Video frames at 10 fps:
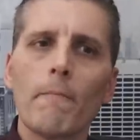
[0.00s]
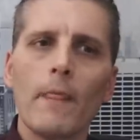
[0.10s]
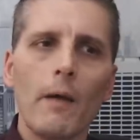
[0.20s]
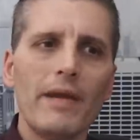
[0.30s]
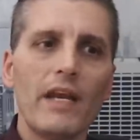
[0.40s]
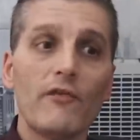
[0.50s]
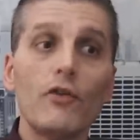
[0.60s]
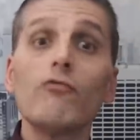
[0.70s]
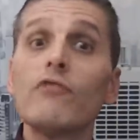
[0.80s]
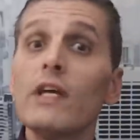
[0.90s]
I mean, if
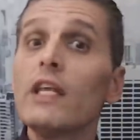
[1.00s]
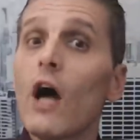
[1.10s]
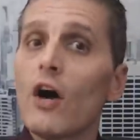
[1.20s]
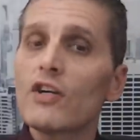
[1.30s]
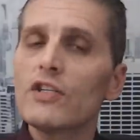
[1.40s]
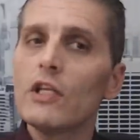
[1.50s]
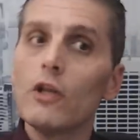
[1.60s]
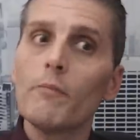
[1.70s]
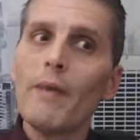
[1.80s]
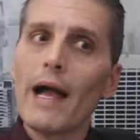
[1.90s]
you really honestly
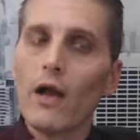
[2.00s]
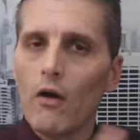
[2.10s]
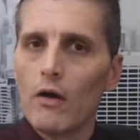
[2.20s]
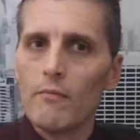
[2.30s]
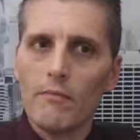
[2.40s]
look back on